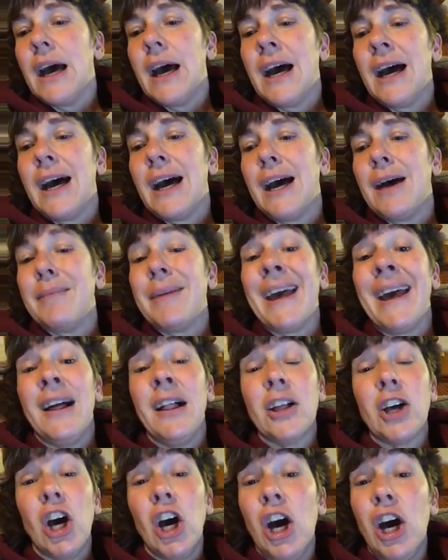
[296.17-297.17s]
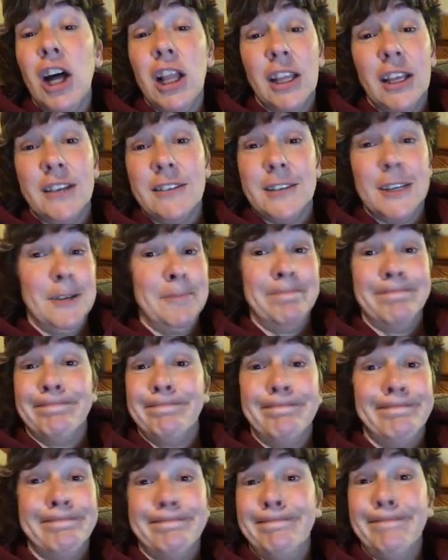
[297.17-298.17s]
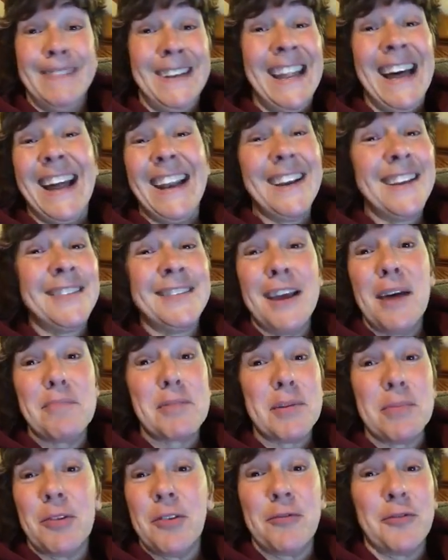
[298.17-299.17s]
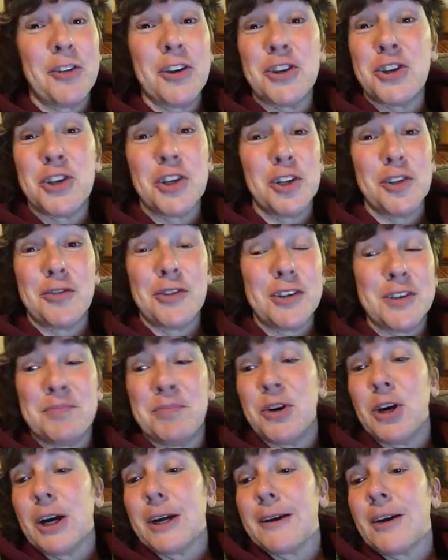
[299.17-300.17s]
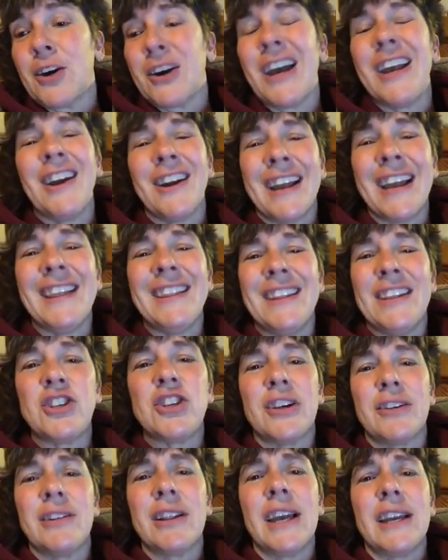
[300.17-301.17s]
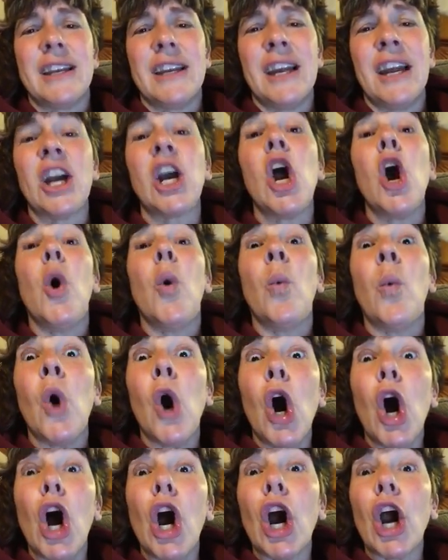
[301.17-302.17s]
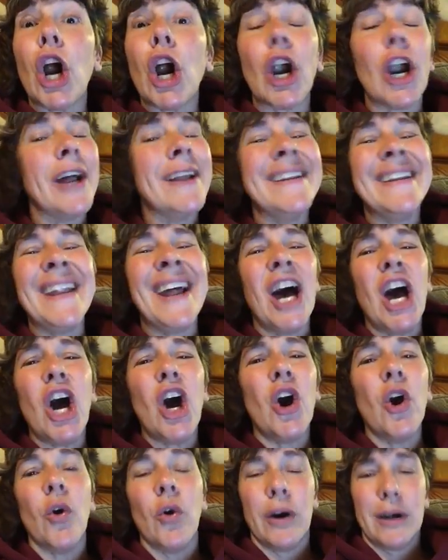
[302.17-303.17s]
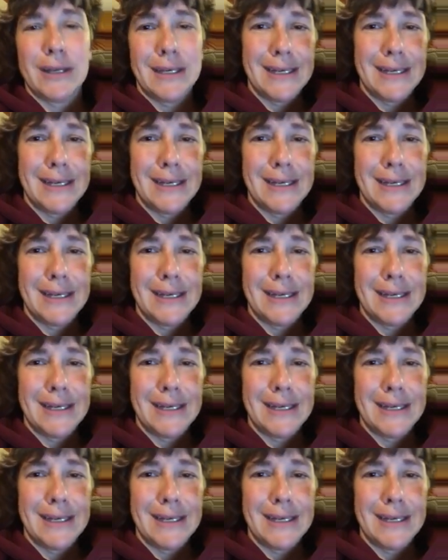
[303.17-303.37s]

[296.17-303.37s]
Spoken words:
Alcoholism. Not acceptable for a children's book. Okay, you're getting the general idea here. War, no.